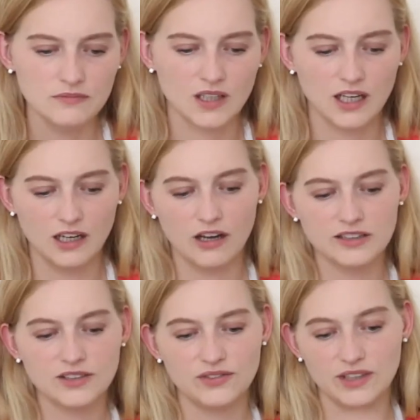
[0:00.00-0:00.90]
And I
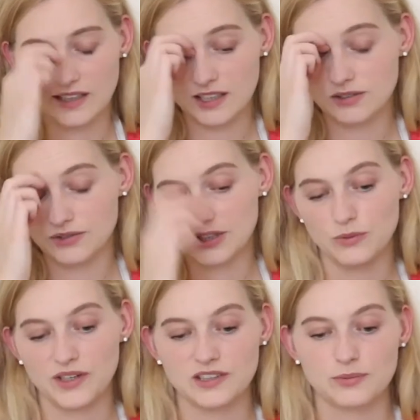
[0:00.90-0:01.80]
honestly feel like that's the reason
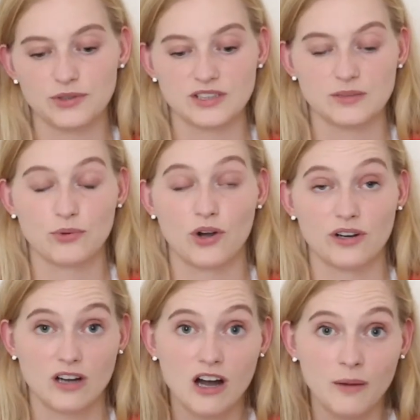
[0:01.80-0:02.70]
why this person brought it
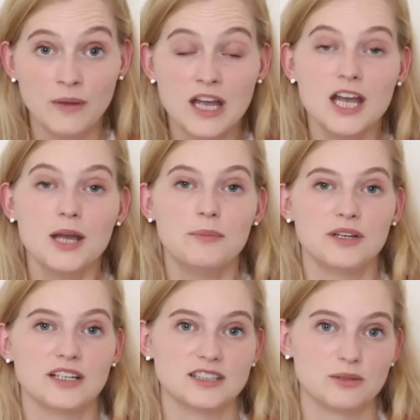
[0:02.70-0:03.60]
up,
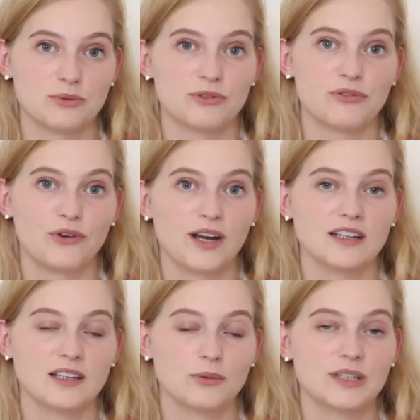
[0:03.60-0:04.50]
because they were afraid that
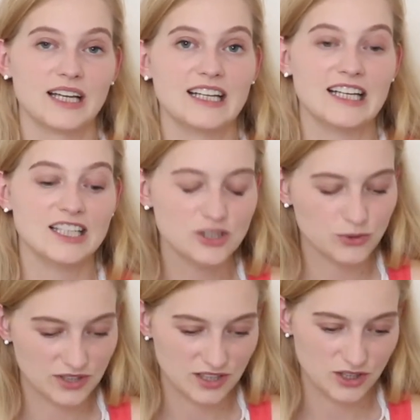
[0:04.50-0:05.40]
they were getting into a
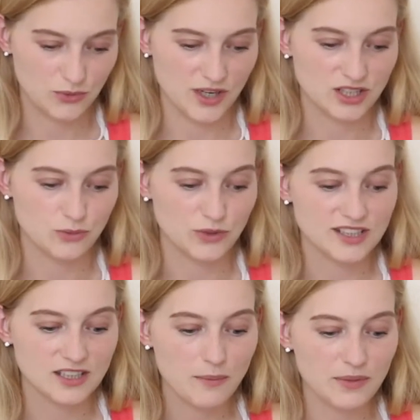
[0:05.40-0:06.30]
situation with
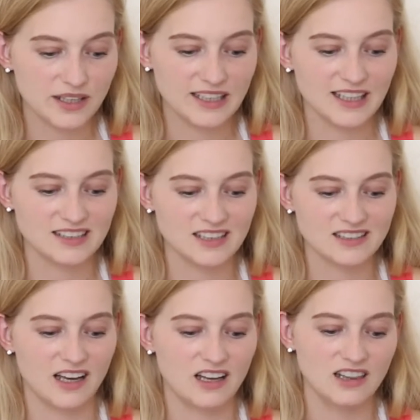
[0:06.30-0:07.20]
somebody that does
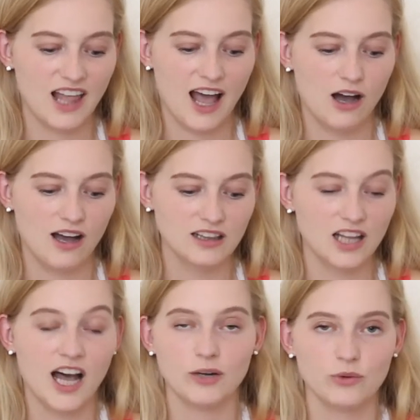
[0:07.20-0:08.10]
not
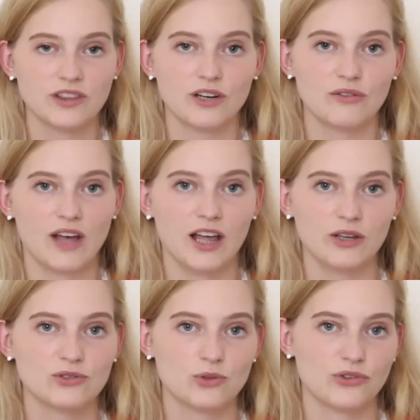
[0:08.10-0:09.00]
align with their
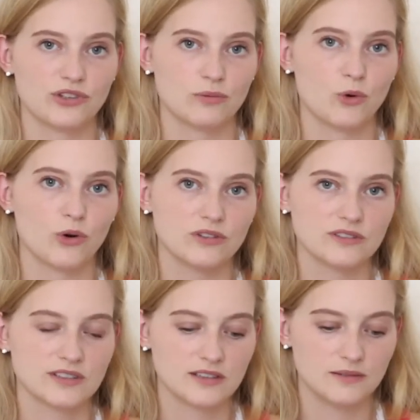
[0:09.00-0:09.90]
values or their
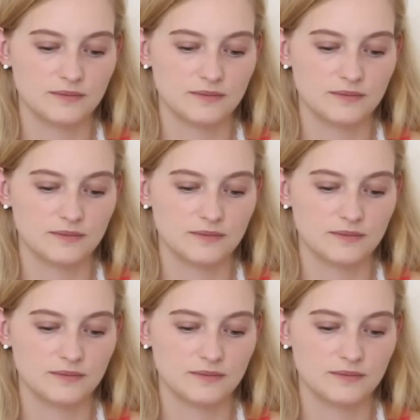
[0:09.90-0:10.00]
morals.